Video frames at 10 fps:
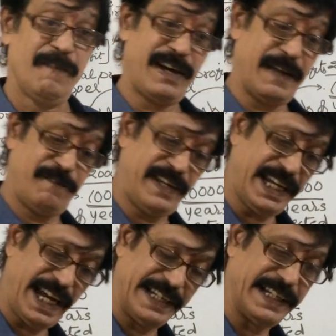For
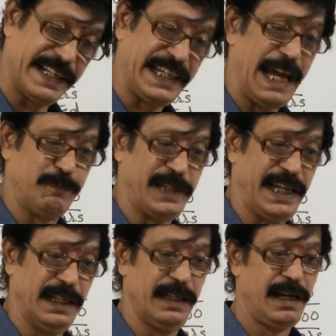every 100
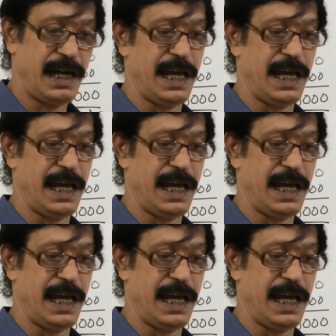capital,